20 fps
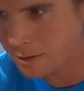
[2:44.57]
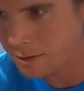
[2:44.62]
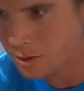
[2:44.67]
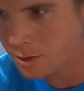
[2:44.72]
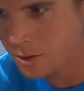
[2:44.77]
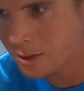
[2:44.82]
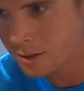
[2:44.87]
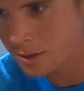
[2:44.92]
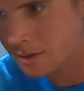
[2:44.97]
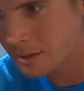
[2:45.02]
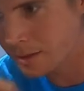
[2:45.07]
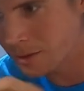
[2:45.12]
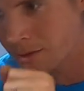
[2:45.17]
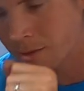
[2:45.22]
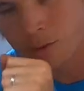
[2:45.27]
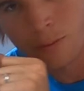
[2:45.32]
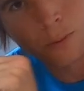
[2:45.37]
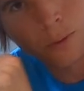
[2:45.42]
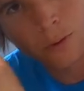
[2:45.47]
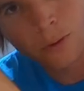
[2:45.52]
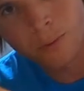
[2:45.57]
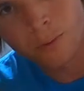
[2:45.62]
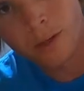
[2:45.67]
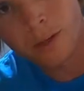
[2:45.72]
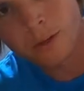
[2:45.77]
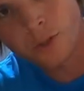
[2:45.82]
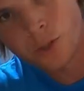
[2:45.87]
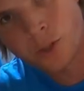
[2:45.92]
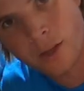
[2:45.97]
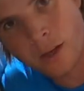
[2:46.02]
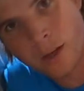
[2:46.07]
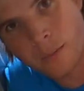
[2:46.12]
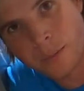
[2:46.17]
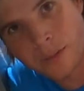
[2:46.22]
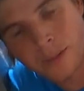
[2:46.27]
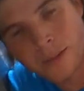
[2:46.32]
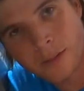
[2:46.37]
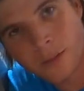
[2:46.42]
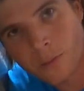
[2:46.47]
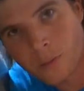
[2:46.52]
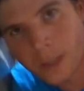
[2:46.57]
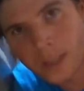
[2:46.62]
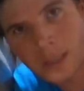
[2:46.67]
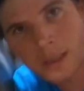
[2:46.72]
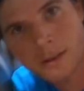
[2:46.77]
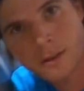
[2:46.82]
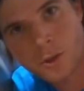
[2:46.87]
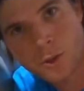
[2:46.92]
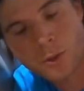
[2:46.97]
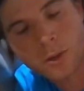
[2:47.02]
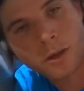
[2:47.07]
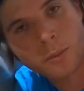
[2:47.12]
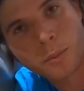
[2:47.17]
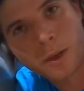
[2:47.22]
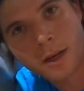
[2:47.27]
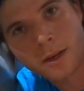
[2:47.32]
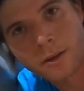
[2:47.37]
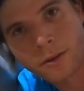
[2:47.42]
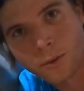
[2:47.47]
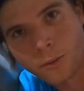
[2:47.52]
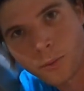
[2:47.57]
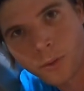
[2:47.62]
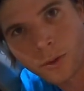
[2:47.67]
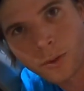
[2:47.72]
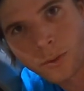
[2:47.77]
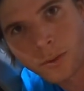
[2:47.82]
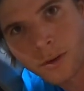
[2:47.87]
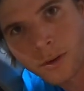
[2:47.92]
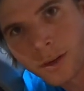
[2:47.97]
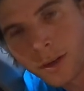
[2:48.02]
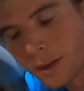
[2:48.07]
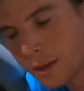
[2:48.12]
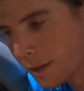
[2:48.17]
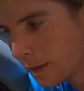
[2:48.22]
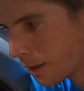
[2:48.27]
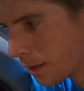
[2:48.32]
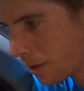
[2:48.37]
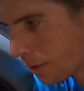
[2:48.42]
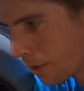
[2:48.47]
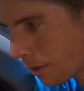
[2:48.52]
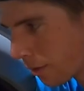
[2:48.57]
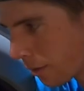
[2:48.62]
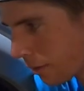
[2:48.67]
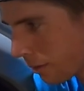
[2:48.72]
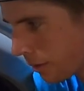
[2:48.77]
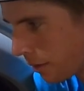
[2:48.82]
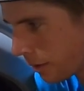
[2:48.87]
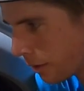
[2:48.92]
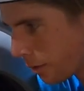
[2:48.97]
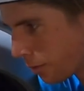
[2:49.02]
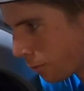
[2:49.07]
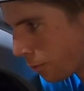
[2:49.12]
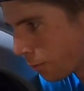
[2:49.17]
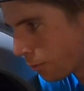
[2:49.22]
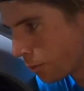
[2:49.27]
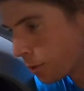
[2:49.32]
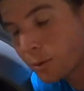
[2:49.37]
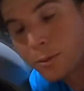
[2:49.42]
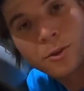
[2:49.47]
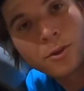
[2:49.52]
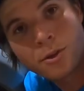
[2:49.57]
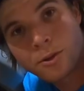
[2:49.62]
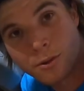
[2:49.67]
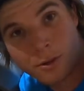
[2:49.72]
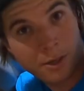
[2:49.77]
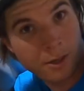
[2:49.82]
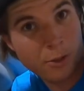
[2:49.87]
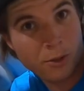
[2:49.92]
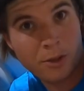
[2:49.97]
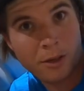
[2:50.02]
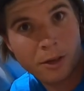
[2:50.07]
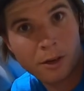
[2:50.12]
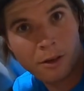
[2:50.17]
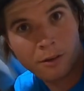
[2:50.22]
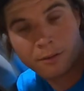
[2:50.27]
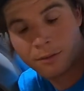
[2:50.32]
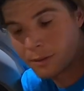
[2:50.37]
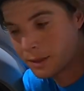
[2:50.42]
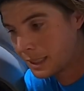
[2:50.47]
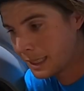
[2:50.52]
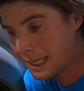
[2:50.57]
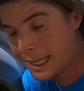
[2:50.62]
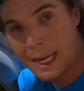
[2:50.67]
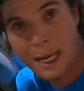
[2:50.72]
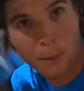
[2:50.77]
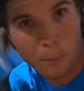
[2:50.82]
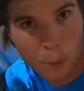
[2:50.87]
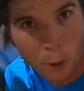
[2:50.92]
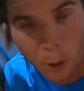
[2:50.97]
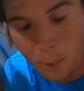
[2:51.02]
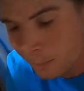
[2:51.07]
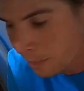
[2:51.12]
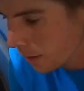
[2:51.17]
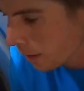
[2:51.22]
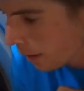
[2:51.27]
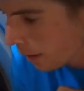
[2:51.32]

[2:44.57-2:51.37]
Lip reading: are just to roll around the shop until we get the truck back on the road. They're a little roach. They're actually off the camper.